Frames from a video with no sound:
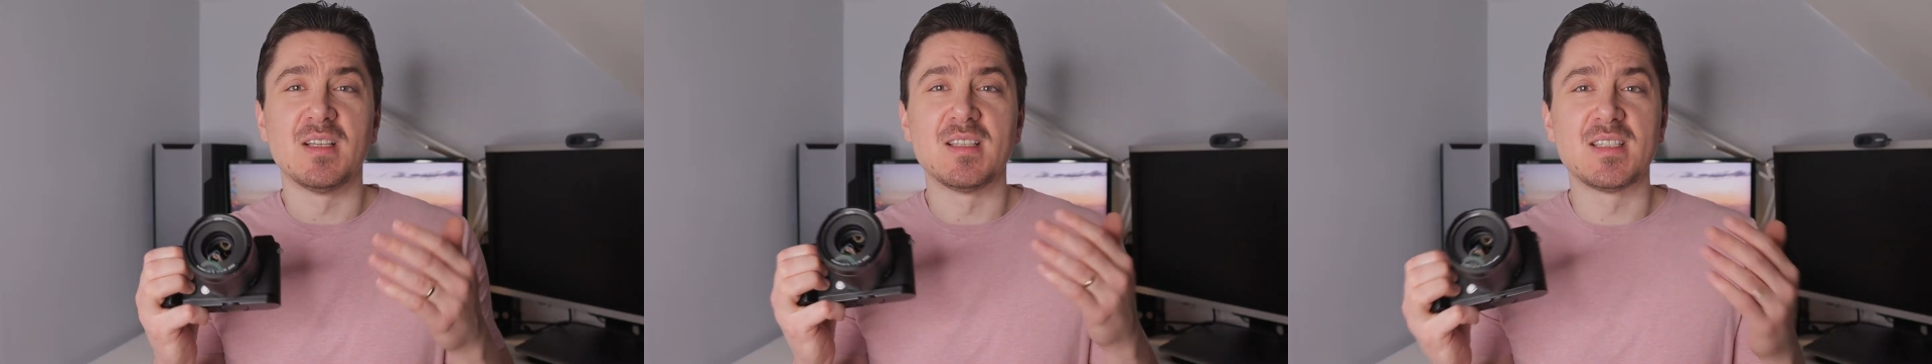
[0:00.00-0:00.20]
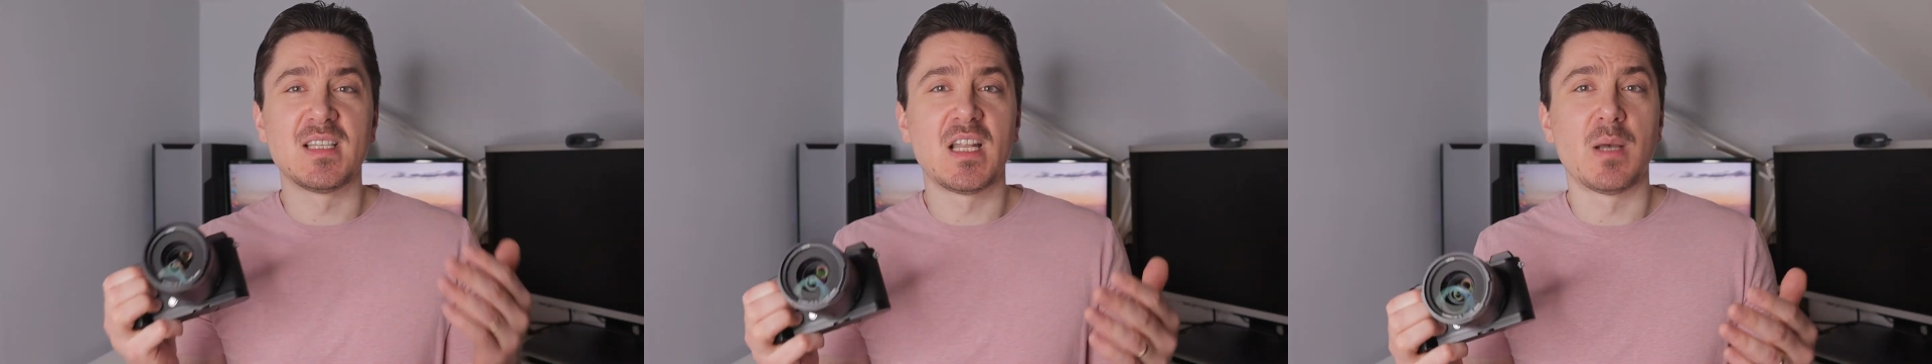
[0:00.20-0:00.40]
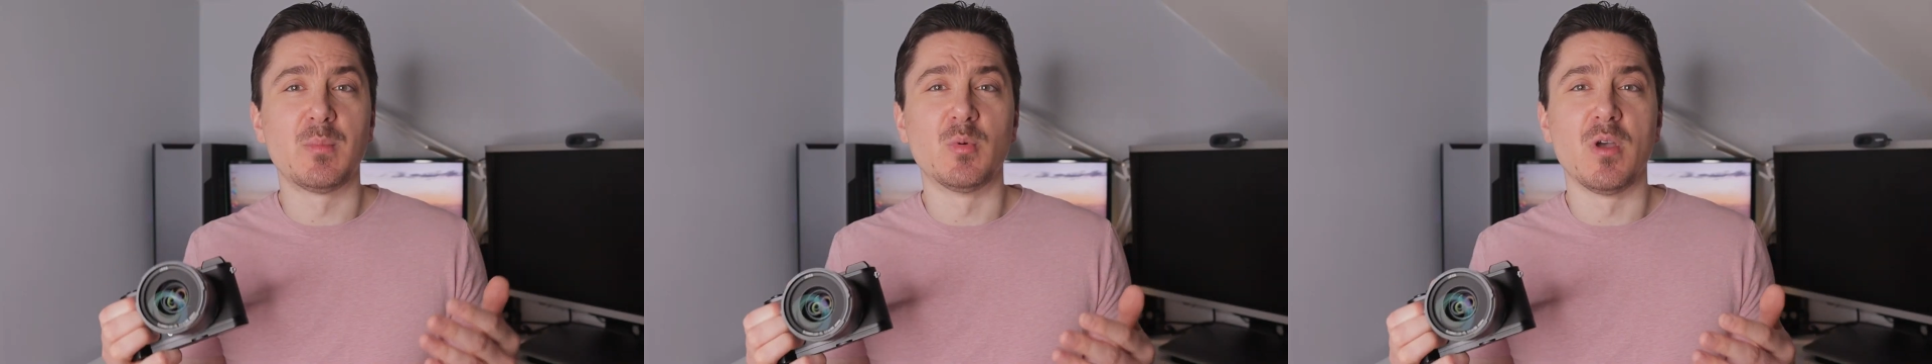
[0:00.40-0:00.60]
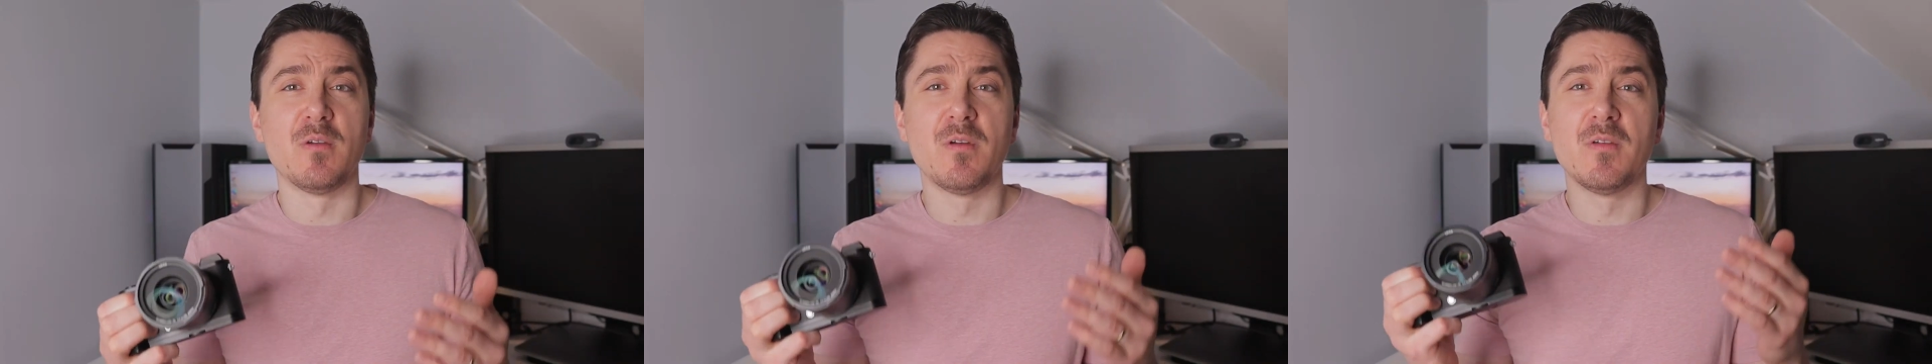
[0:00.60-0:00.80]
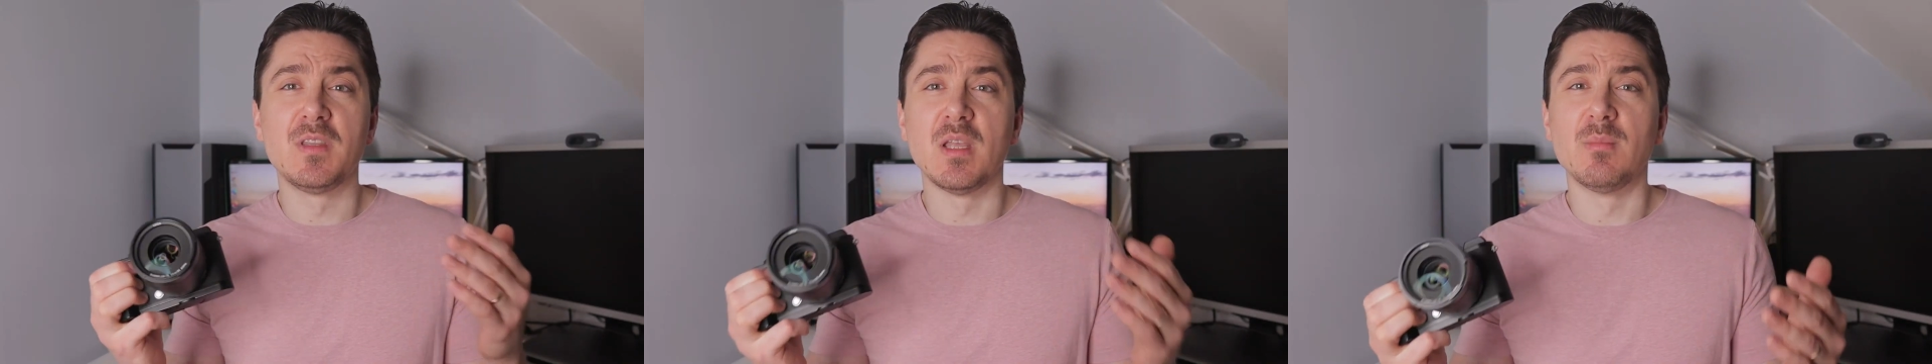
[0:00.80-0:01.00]
setup with
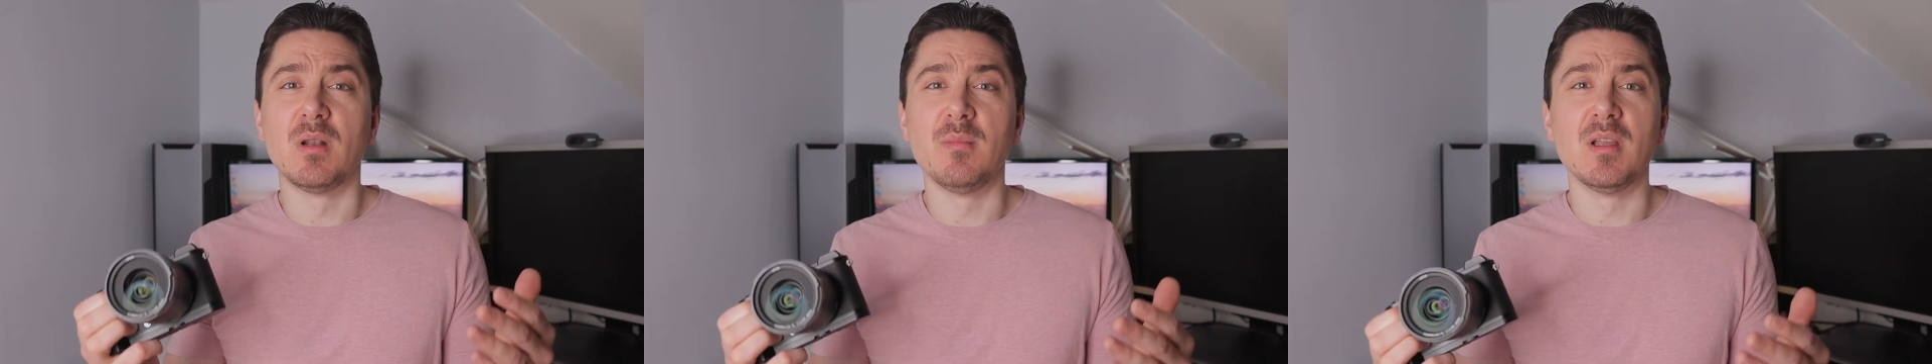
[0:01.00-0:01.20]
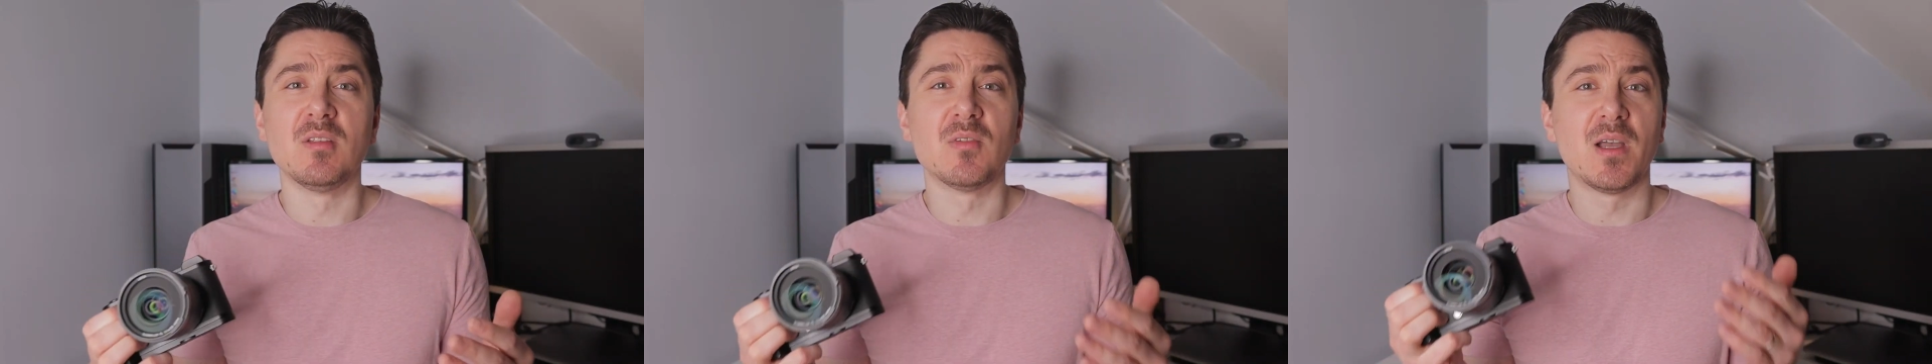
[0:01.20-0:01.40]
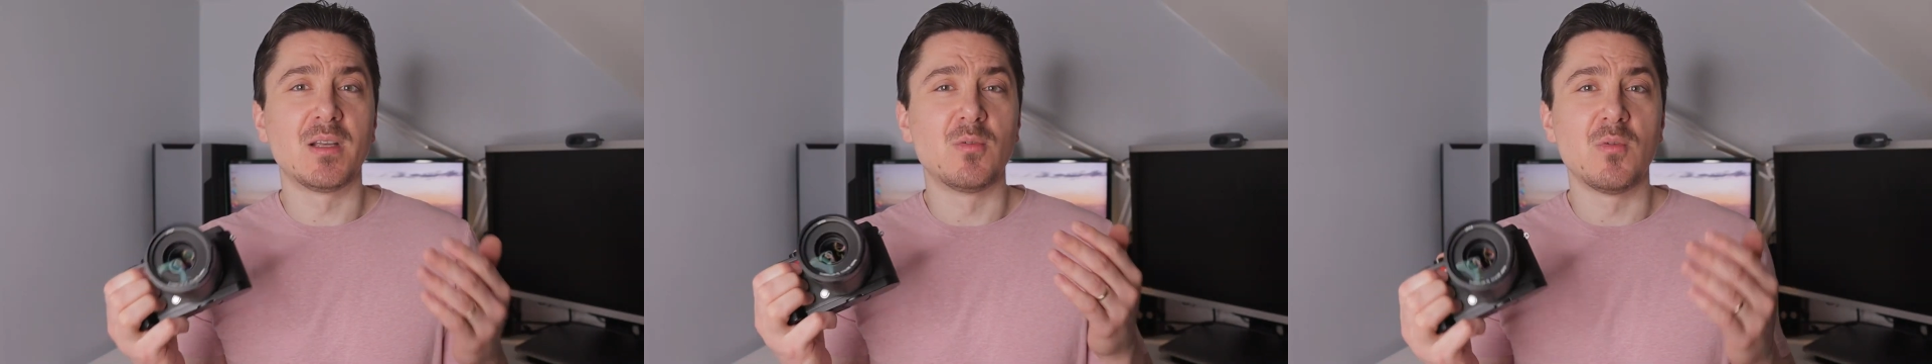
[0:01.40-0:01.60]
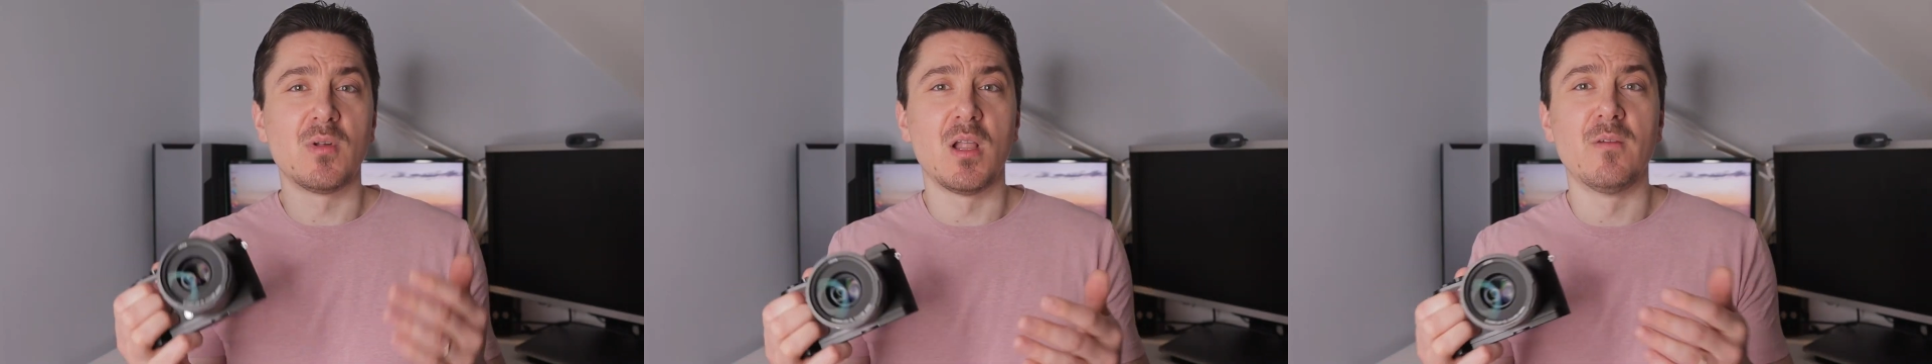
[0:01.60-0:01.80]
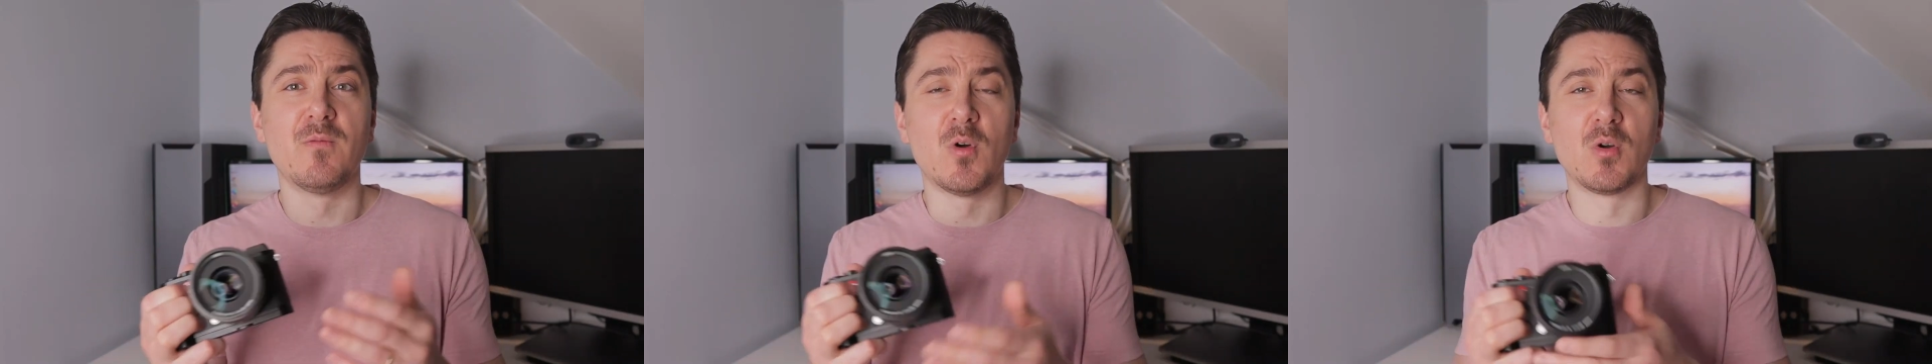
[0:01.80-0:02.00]
50mm
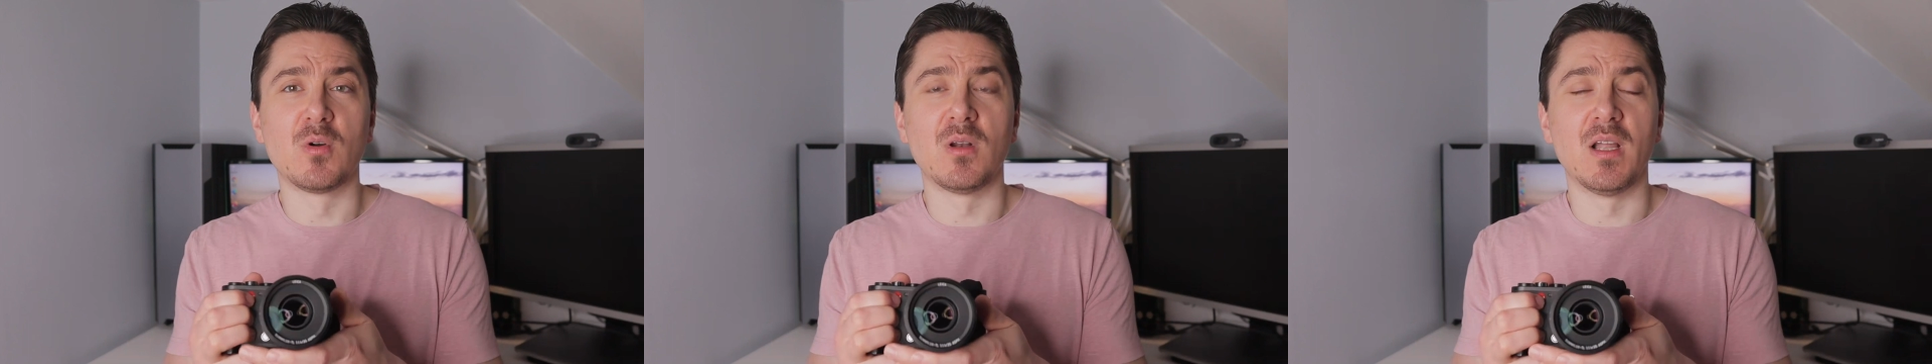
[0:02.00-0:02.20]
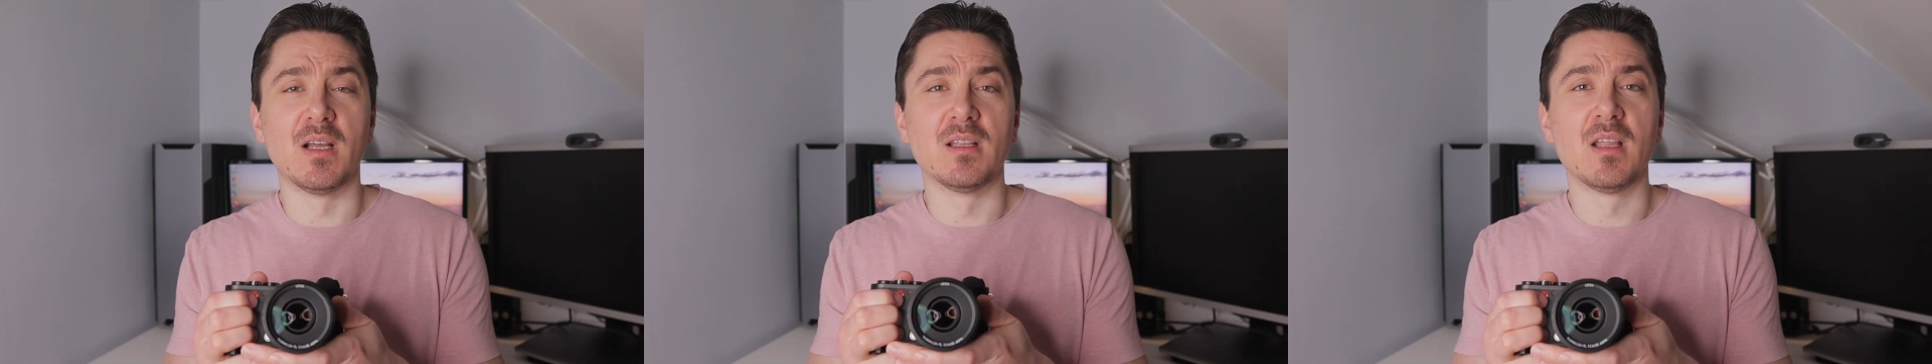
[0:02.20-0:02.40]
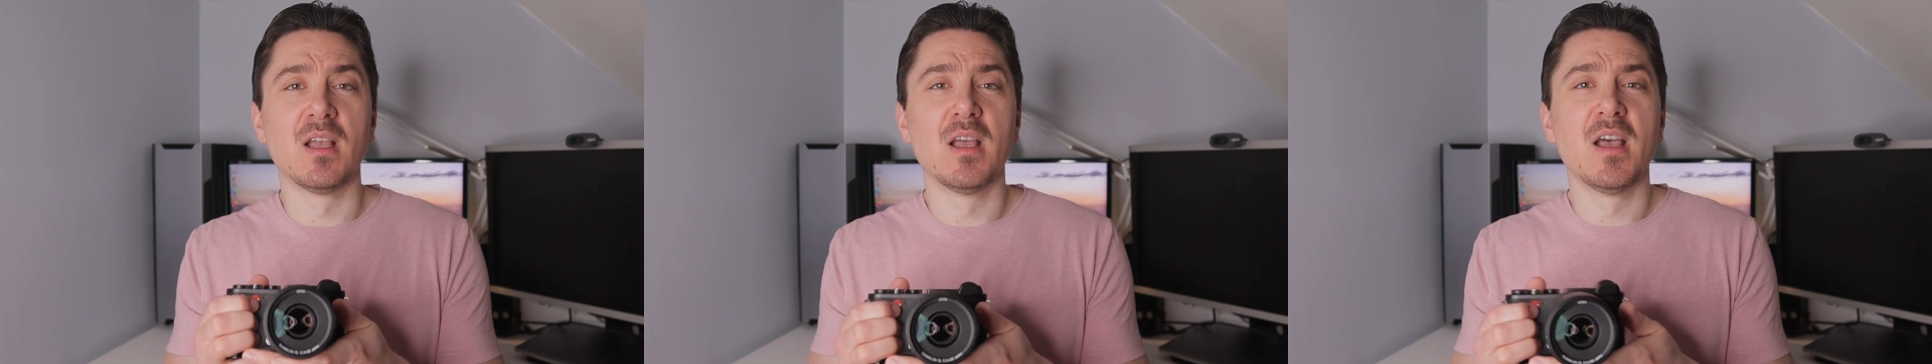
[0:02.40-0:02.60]
equivalent focal length,